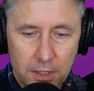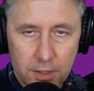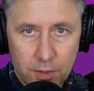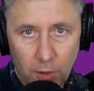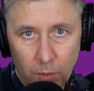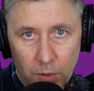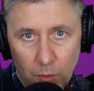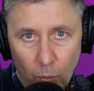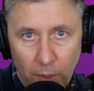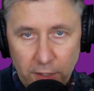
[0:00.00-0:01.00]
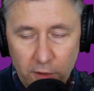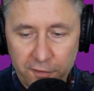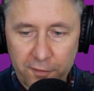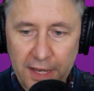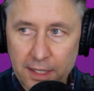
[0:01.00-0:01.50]
So when you're
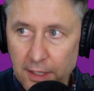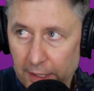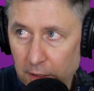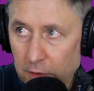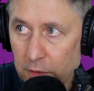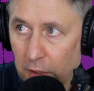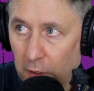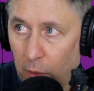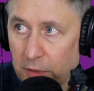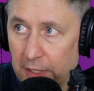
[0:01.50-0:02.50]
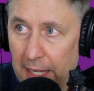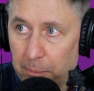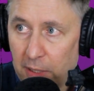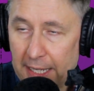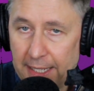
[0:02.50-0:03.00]
failing to go to
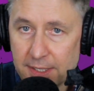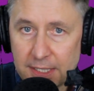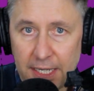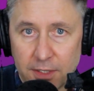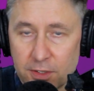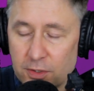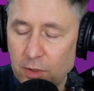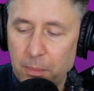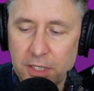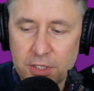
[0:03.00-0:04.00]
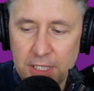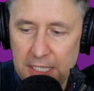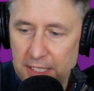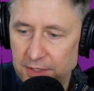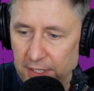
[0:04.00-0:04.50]
that place, it's so much
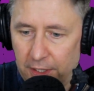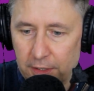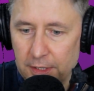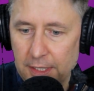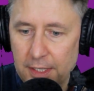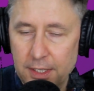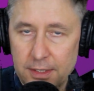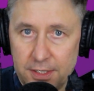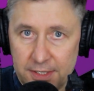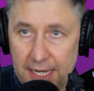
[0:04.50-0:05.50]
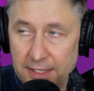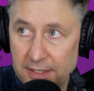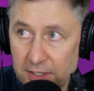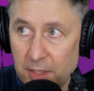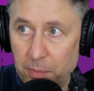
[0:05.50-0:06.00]
easier to stay
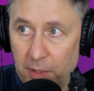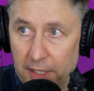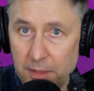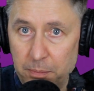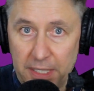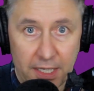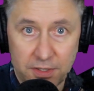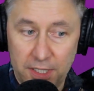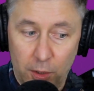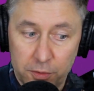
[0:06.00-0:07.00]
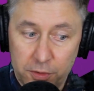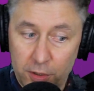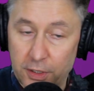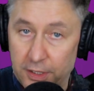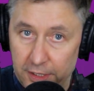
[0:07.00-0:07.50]
disciplined because the
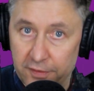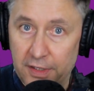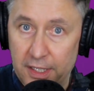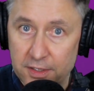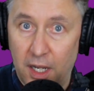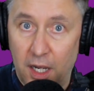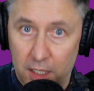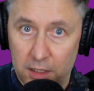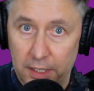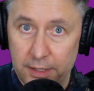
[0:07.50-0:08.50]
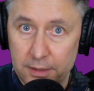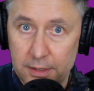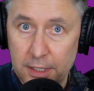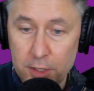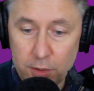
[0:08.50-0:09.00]
alternative is ugly.
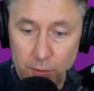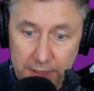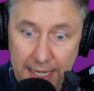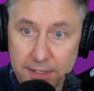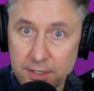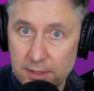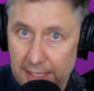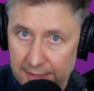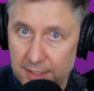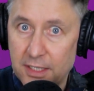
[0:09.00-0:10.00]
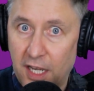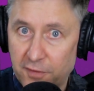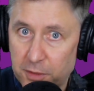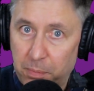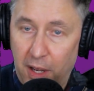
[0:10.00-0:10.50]
So, yes, that's a
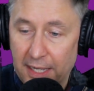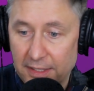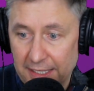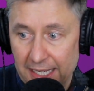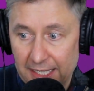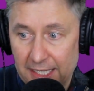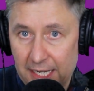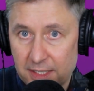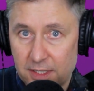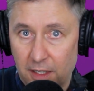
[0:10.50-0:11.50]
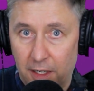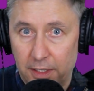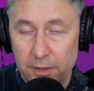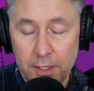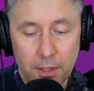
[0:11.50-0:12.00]
tough spot to get it kick
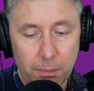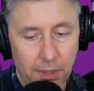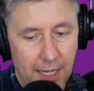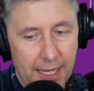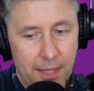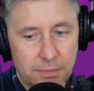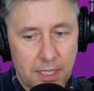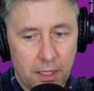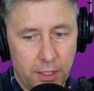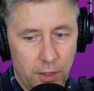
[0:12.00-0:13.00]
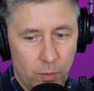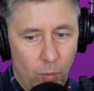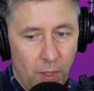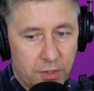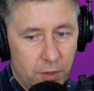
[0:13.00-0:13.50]
started. But I am telling you,
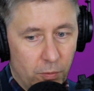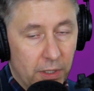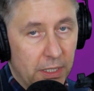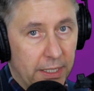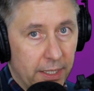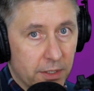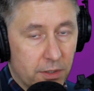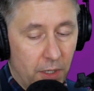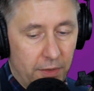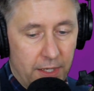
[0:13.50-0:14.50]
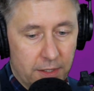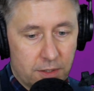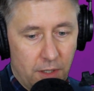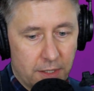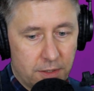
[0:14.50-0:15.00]
once you really get it started, then it
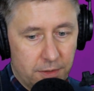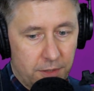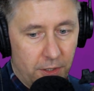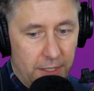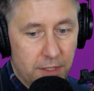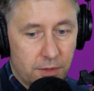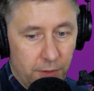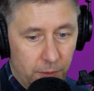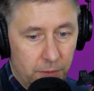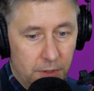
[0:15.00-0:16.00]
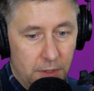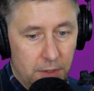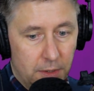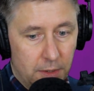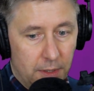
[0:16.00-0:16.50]
starts to turn into
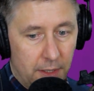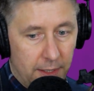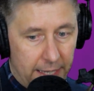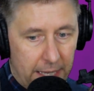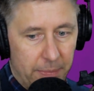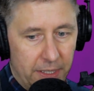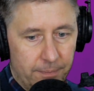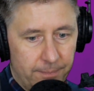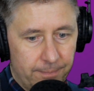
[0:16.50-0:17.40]
a habit.